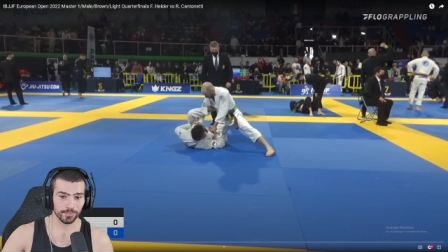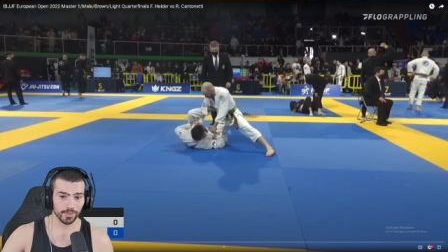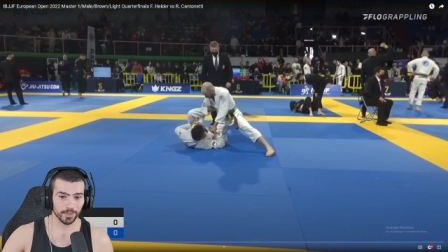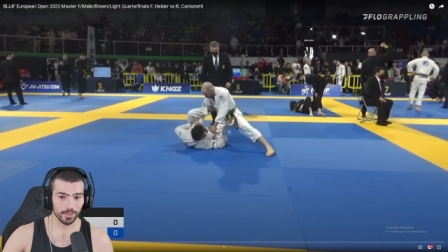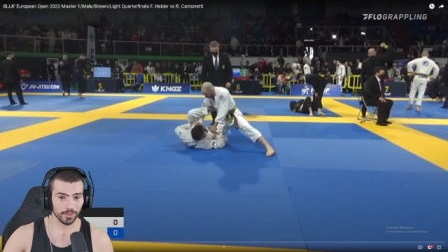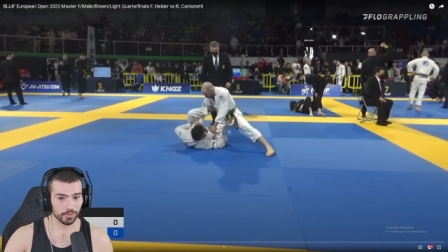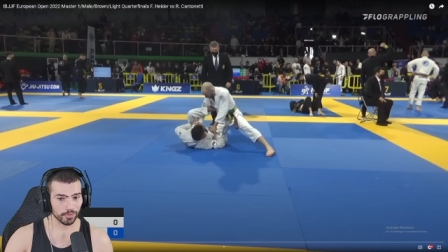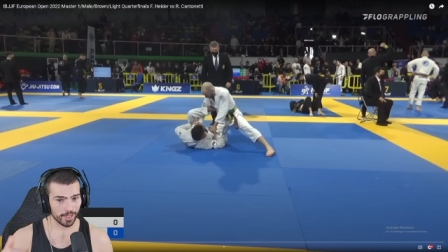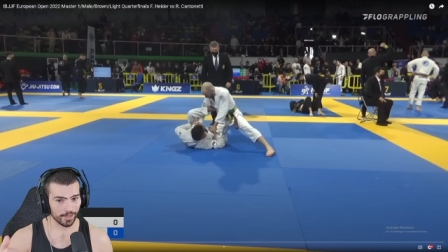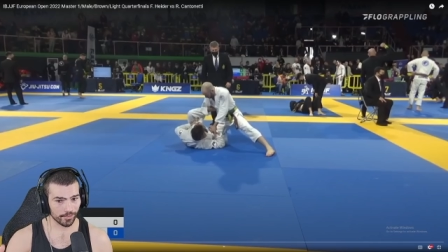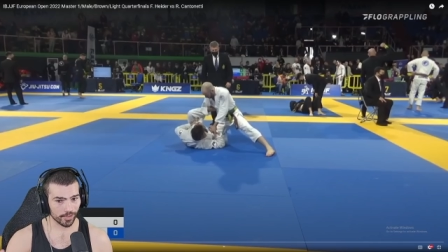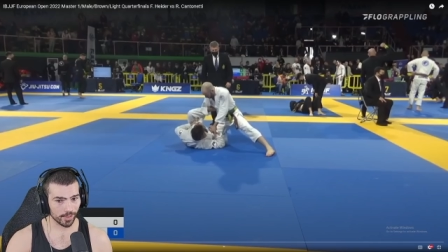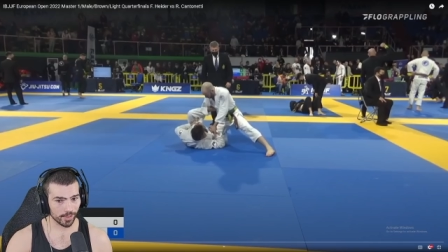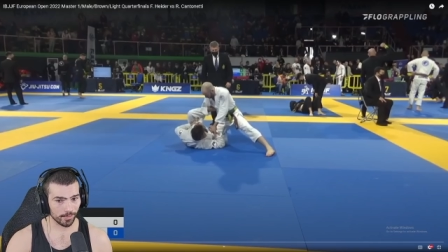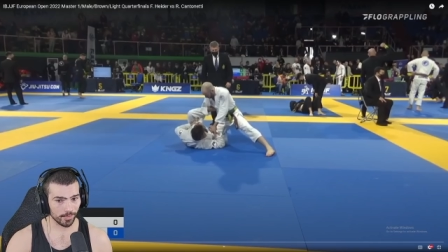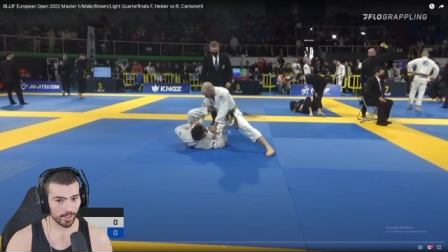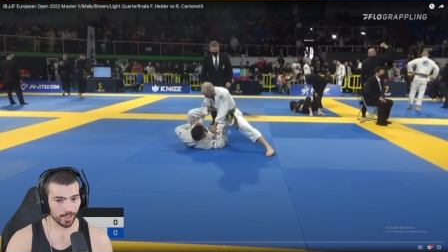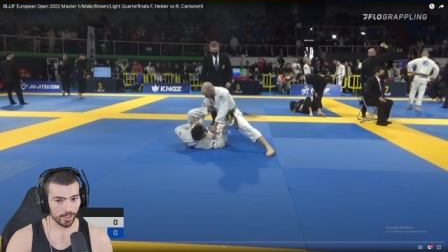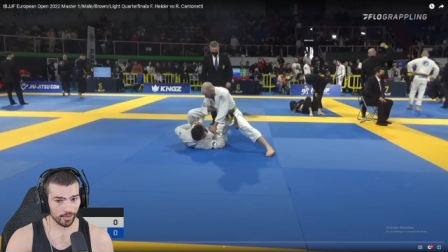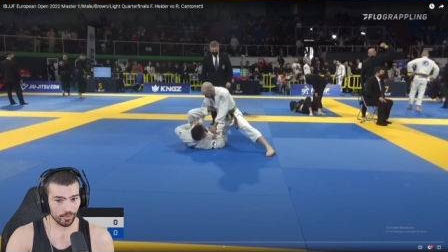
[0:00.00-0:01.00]
grab
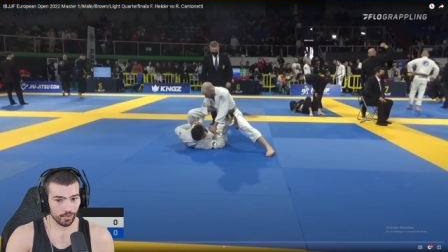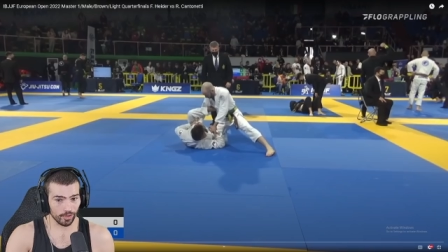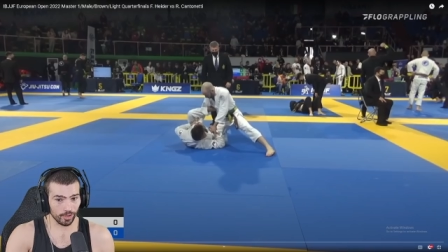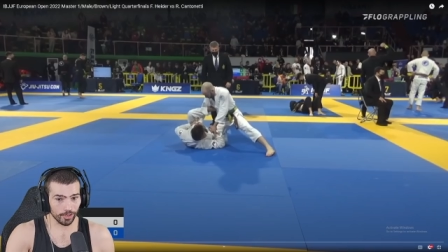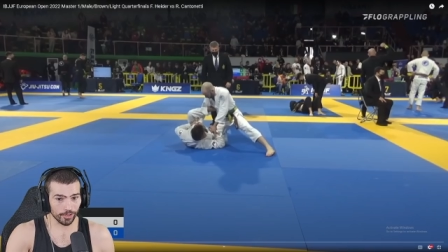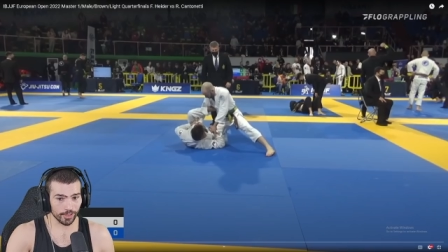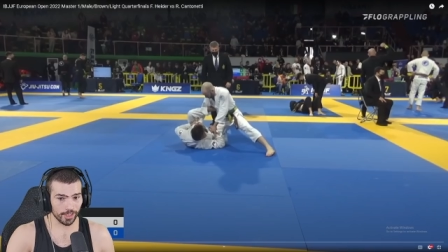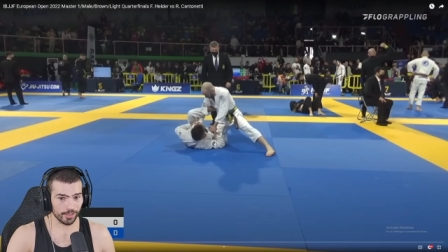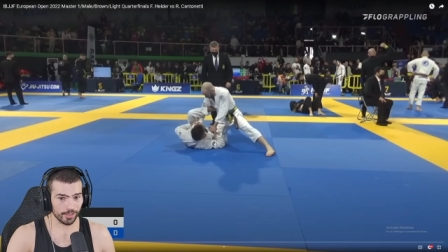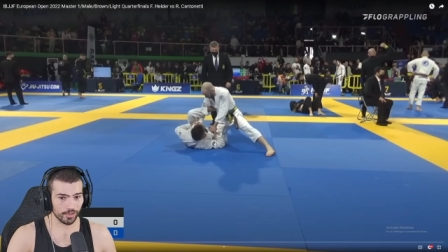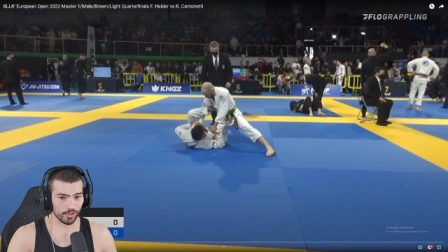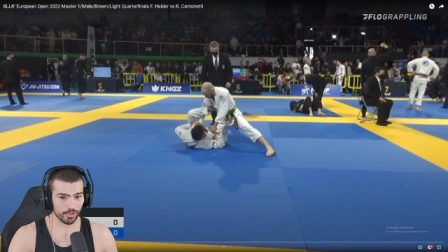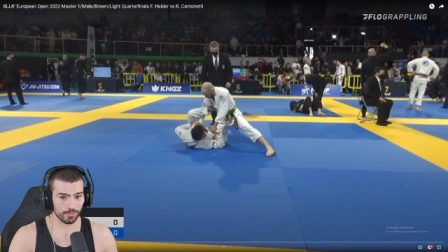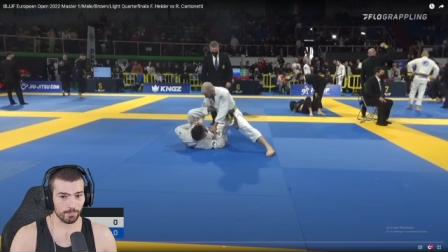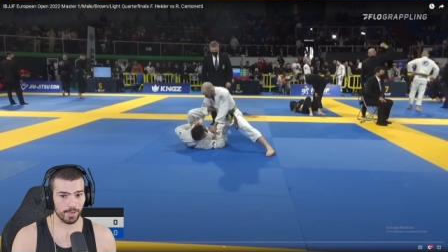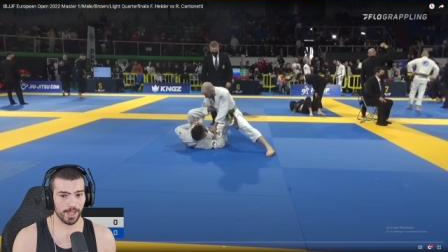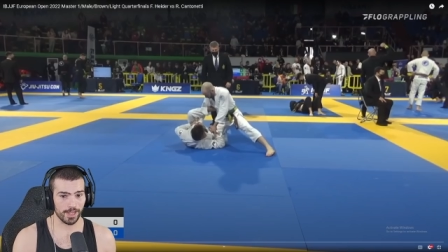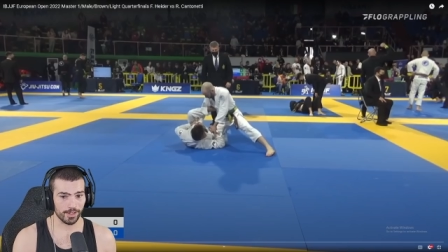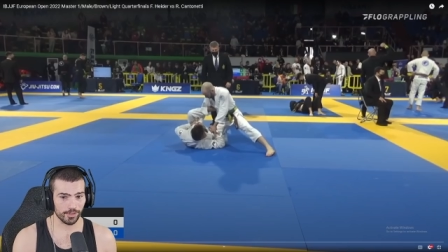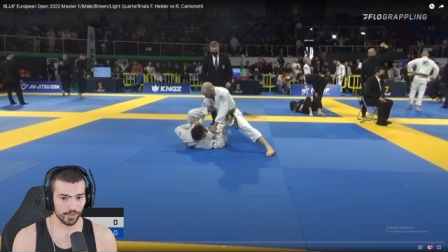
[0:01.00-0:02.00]
something and literally just
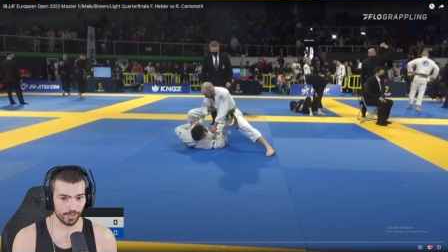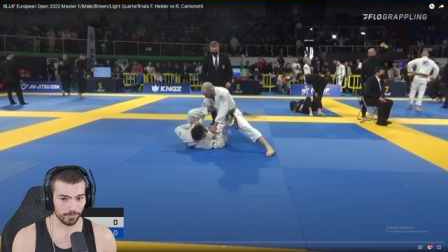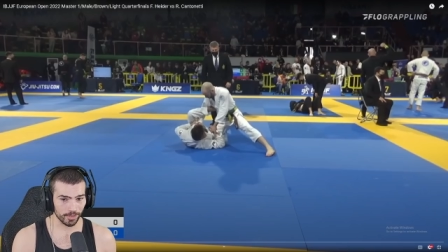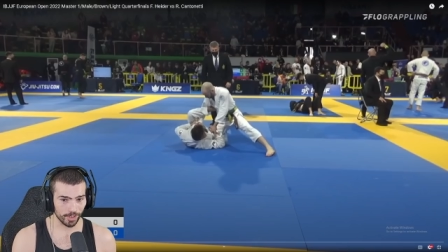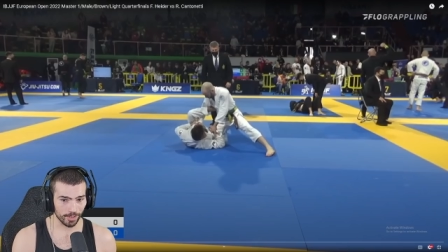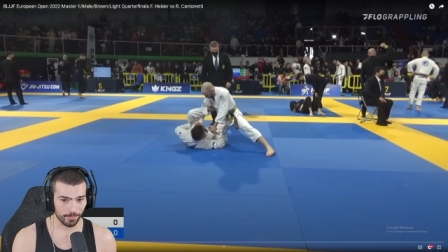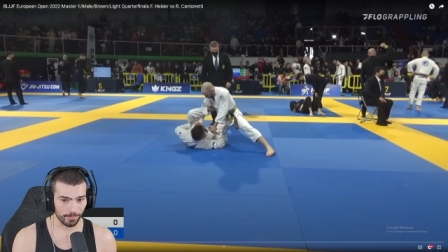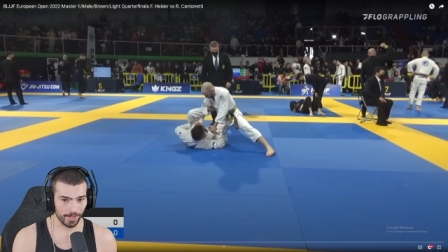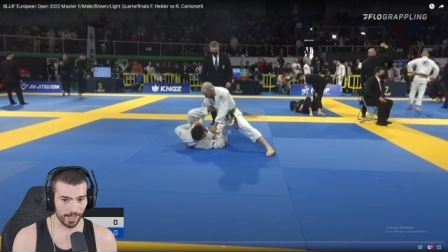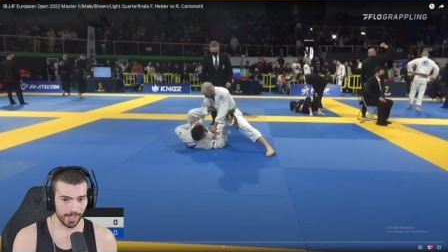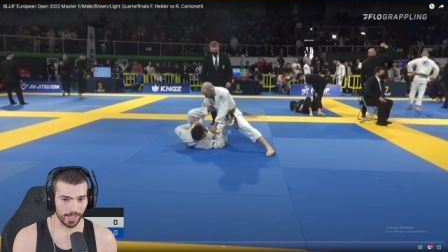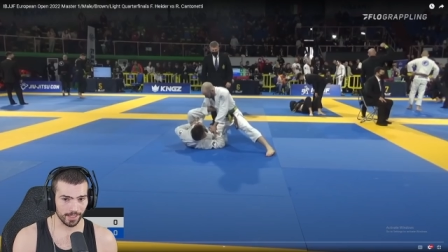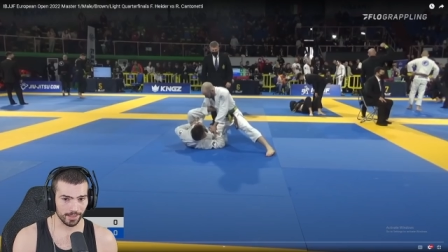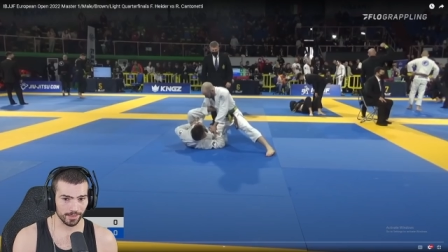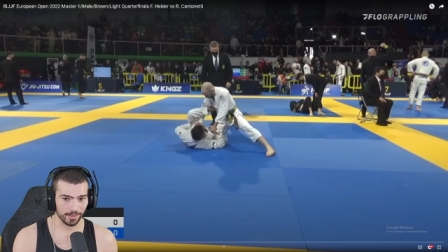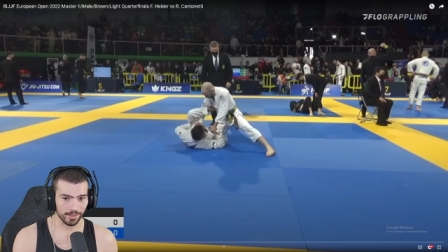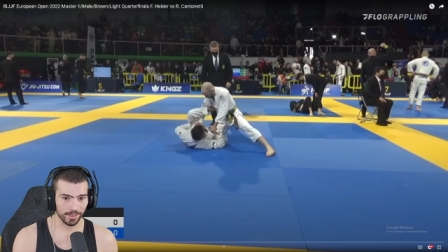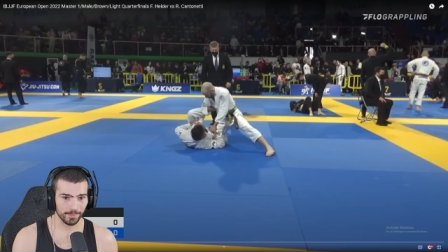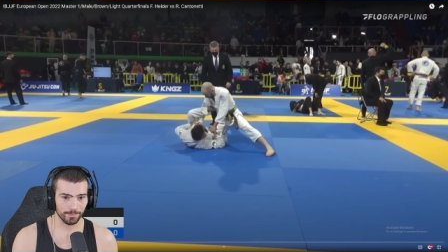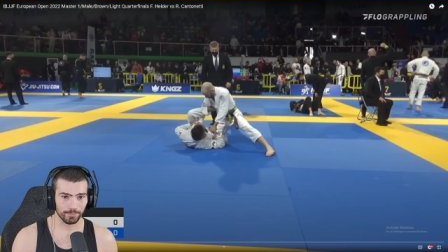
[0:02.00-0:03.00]
mash him to the mat
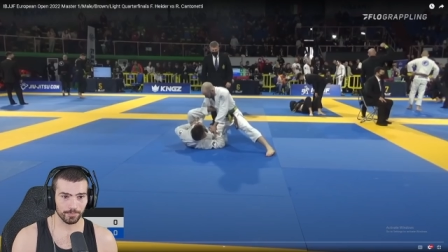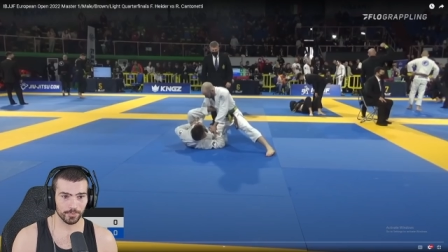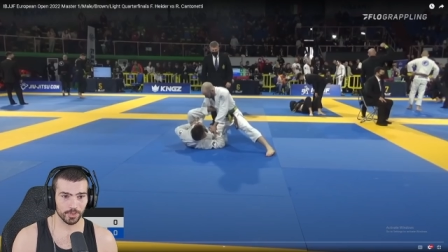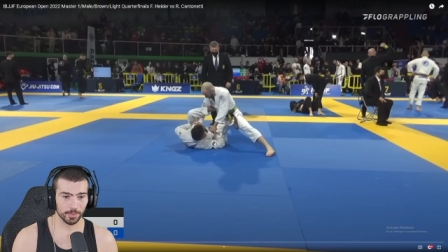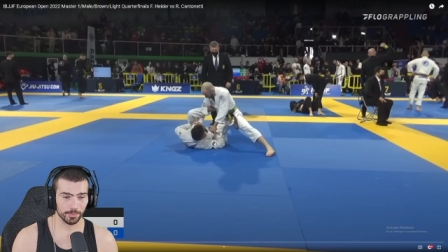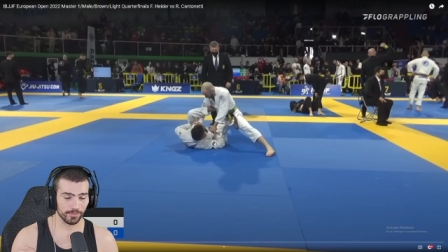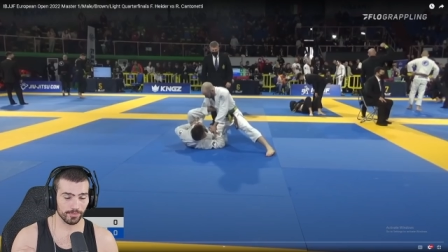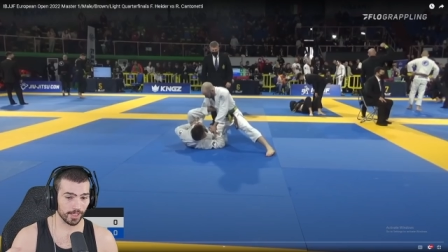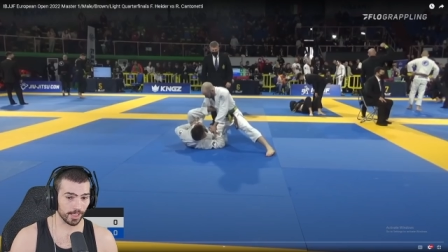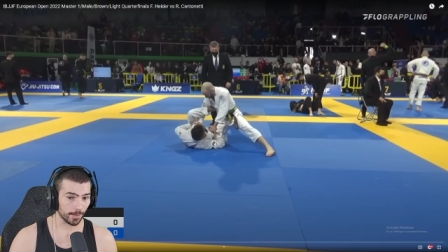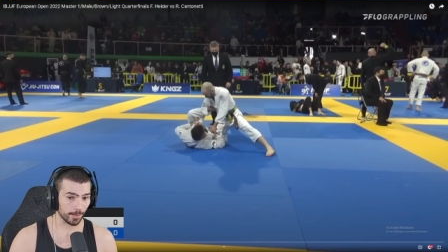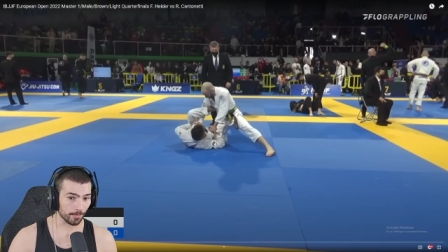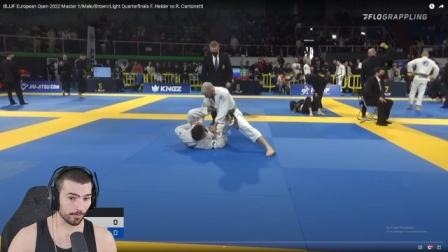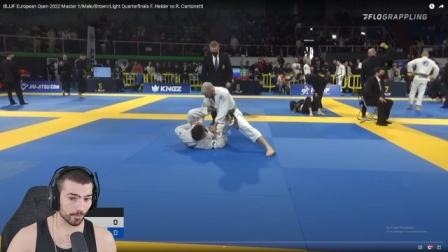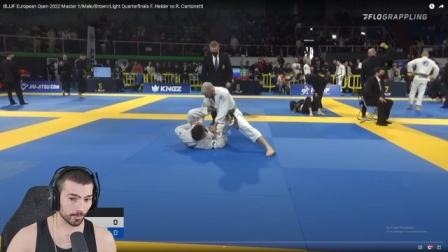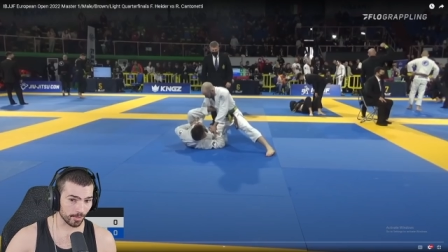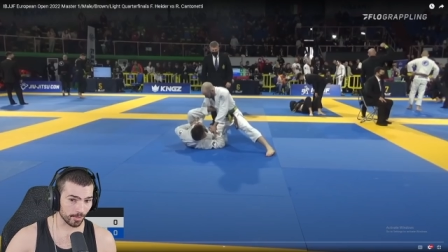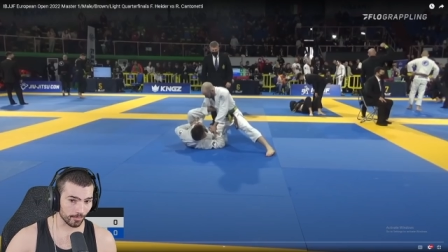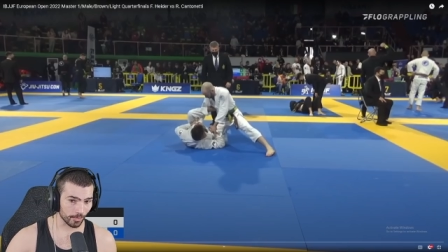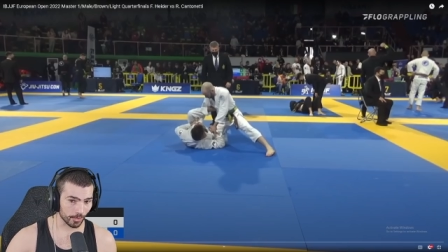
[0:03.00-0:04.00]
to prevent him
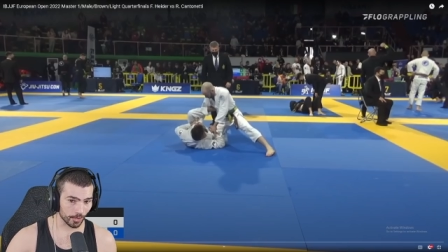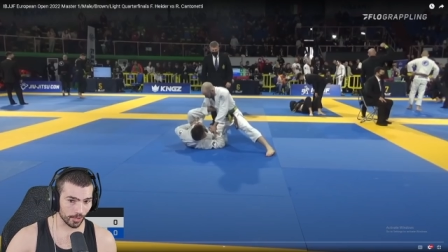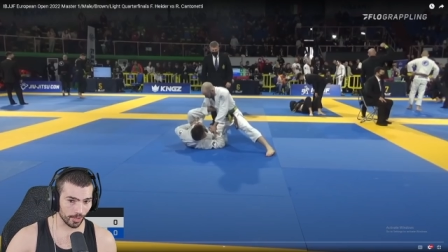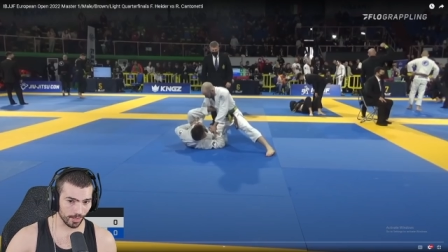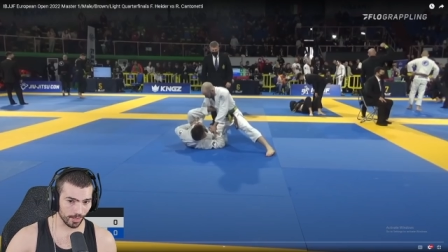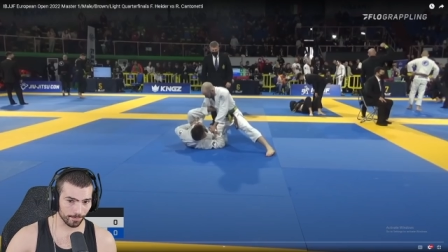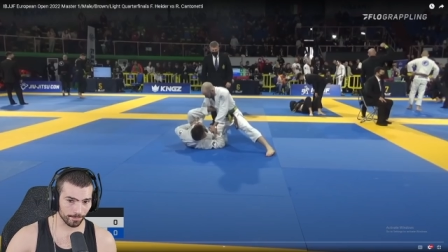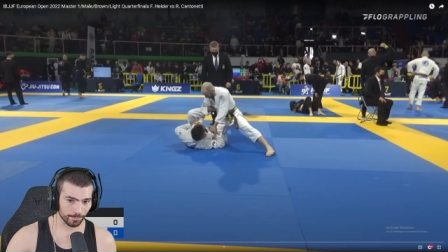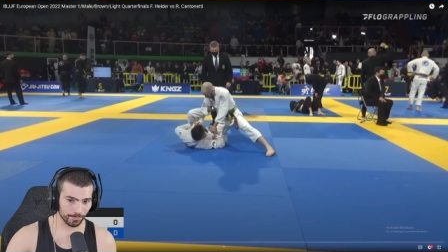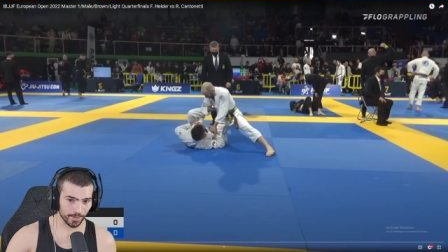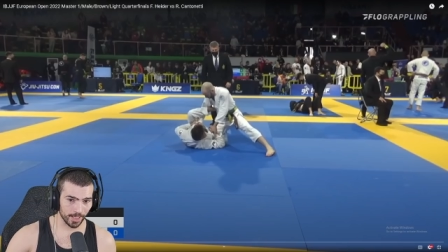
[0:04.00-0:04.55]
from inverting.